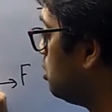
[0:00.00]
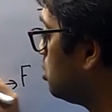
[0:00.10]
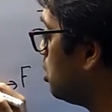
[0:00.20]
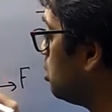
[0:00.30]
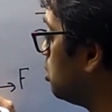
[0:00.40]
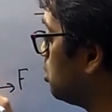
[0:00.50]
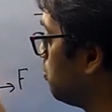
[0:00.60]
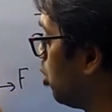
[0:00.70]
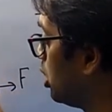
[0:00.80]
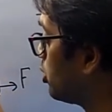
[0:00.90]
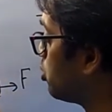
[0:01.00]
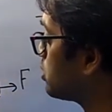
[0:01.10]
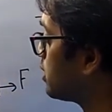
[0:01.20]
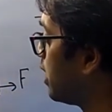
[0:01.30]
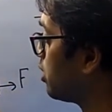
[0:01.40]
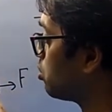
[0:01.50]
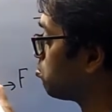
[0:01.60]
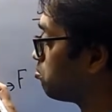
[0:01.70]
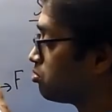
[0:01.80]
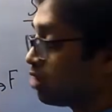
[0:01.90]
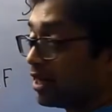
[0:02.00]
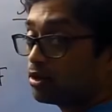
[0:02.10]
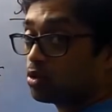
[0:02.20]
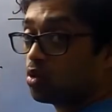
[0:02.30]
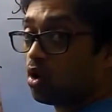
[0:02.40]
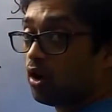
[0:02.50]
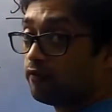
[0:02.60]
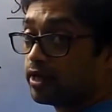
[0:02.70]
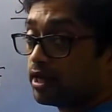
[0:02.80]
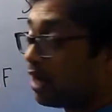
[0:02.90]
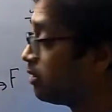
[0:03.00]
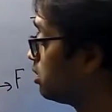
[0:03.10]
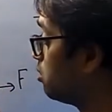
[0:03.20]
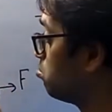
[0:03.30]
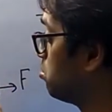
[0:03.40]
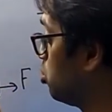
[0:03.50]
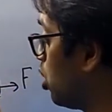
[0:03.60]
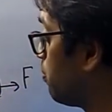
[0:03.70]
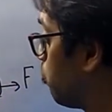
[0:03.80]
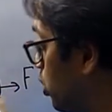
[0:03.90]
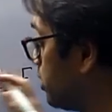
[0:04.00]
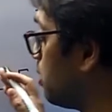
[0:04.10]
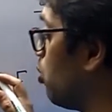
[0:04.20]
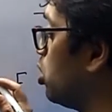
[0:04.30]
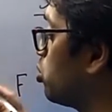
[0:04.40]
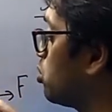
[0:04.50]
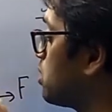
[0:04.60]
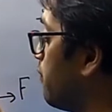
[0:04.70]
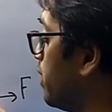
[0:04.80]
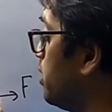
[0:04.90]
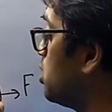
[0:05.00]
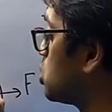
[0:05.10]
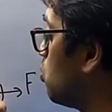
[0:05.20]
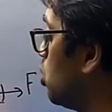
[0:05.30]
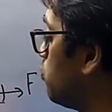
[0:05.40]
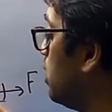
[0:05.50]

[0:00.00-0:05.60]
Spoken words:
the molecules, they are trying to go away. You are pulling the molecules away. So what